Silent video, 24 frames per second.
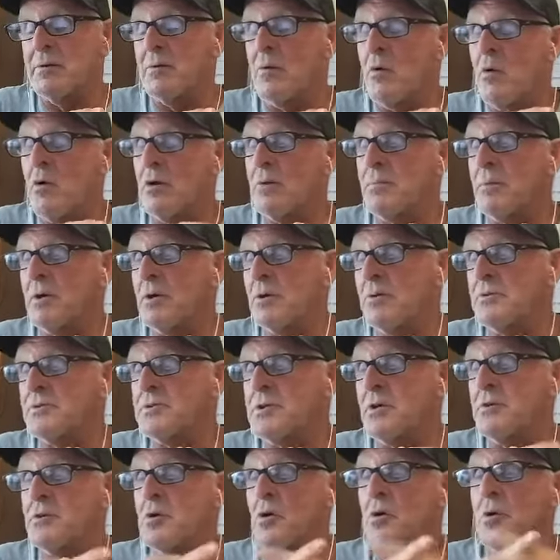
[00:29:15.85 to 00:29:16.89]
hormones,
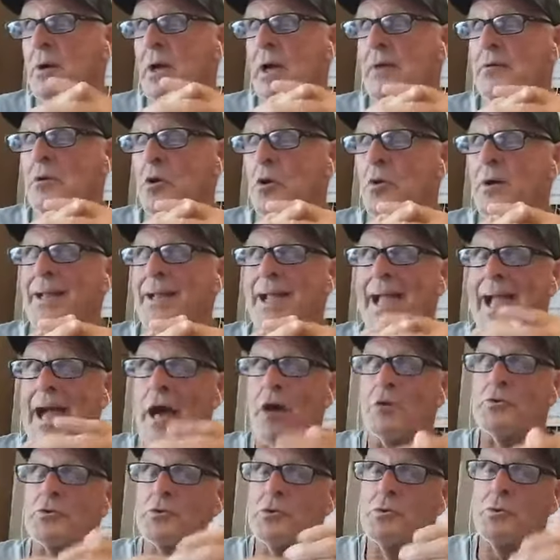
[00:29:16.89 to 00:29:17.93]
or knowing
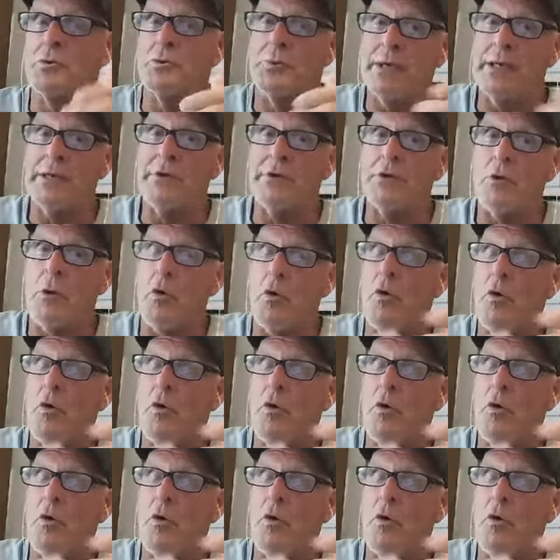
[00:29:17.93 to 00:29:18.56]
how to read